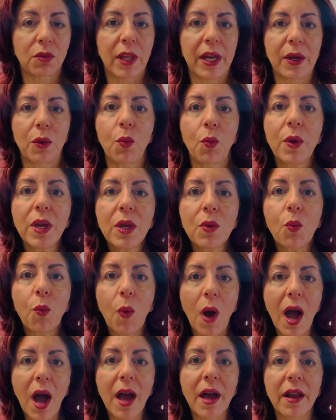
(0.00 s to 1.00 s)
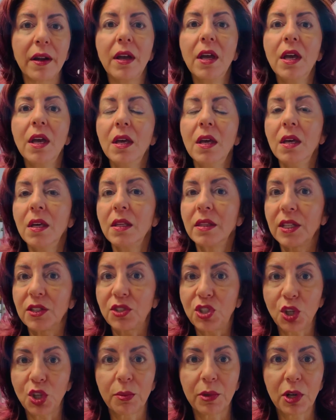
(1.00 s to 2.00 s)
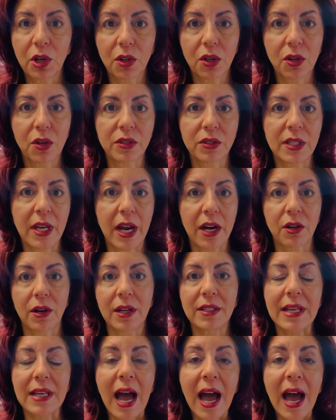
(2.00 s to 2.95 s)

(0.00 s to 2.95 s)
Like, we want these human oligosaccharides.